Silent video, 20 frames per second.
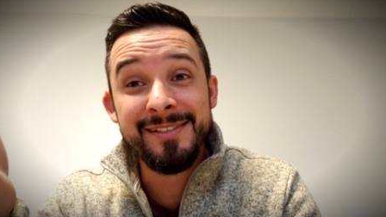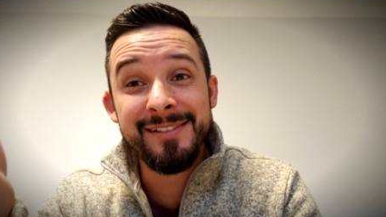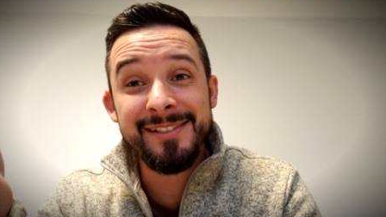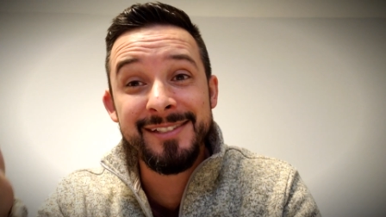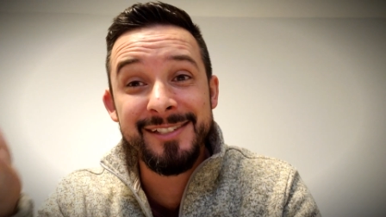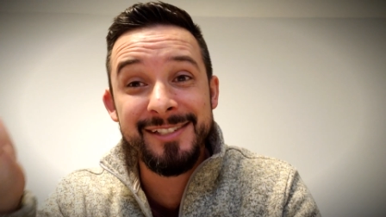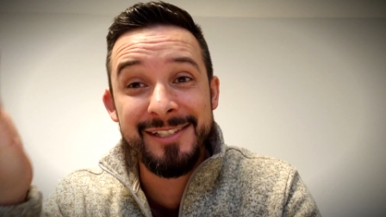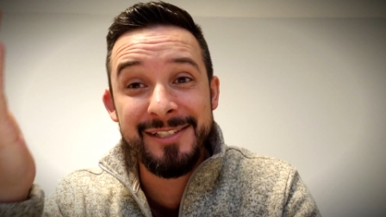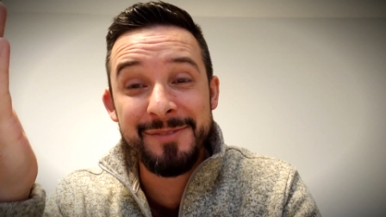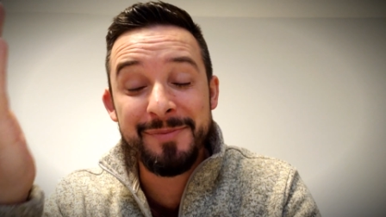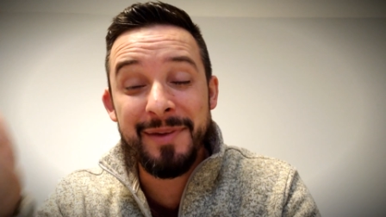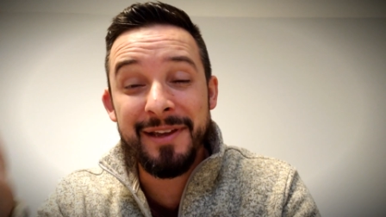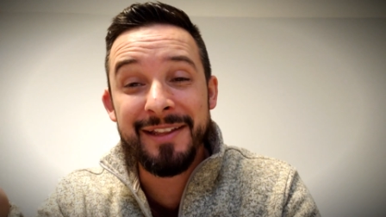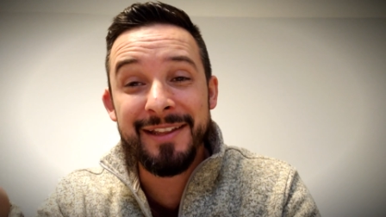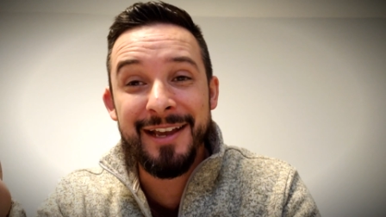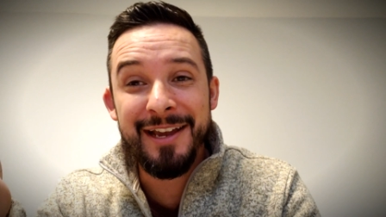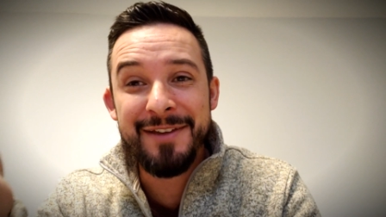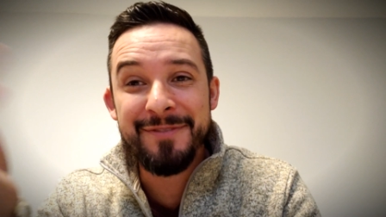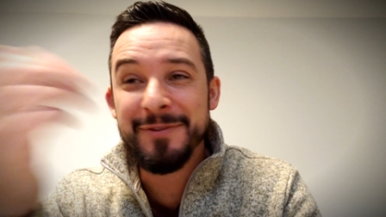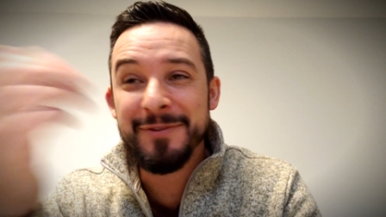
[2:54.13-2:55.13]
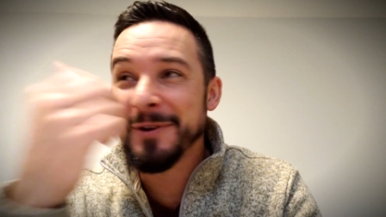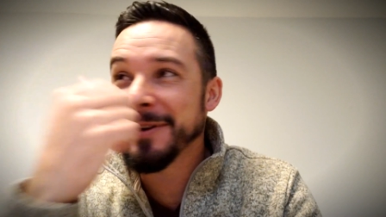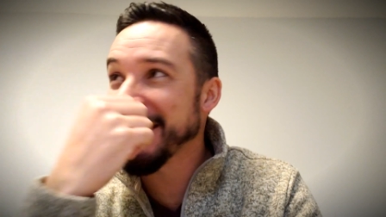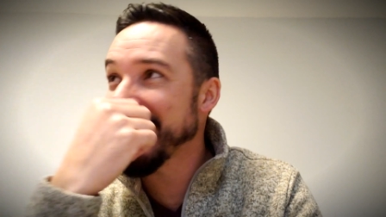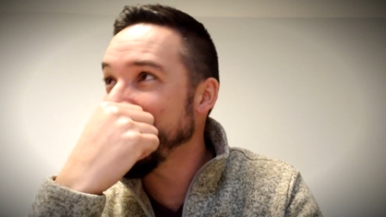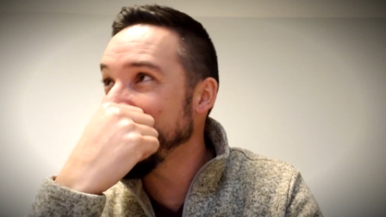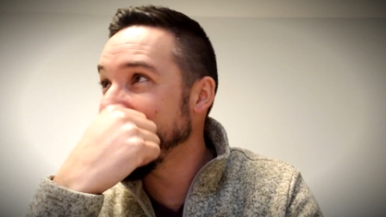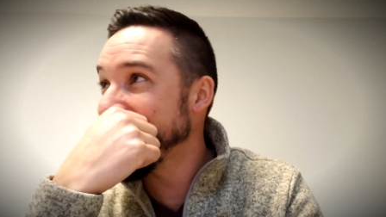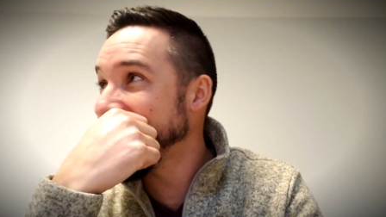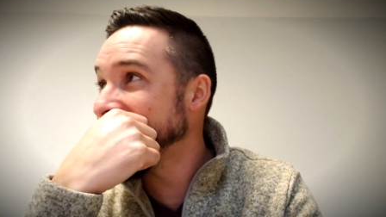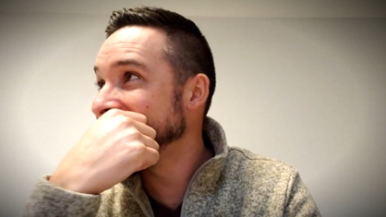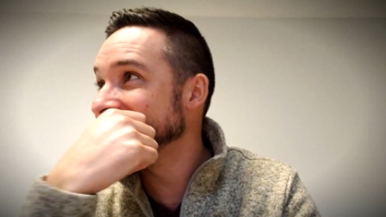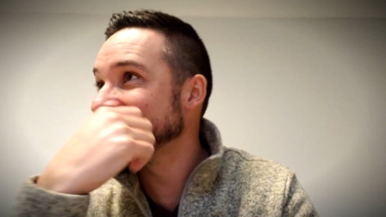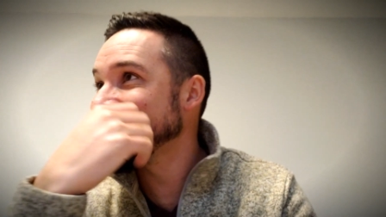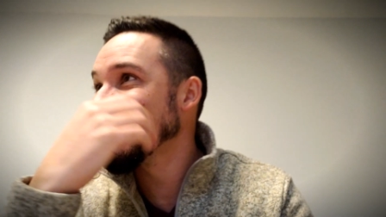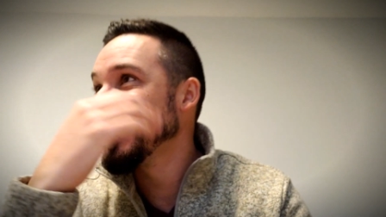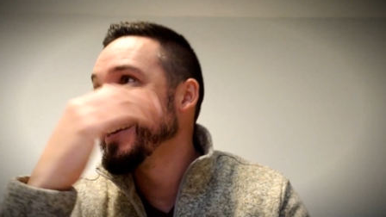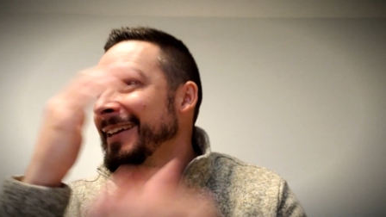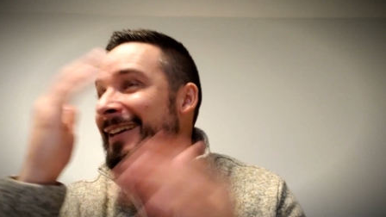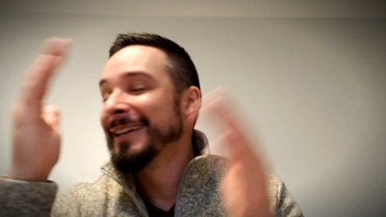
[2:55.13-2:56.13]
This is just my life. Okay, you
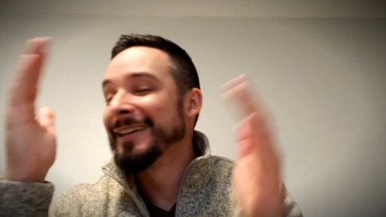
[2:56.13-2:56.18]
guys.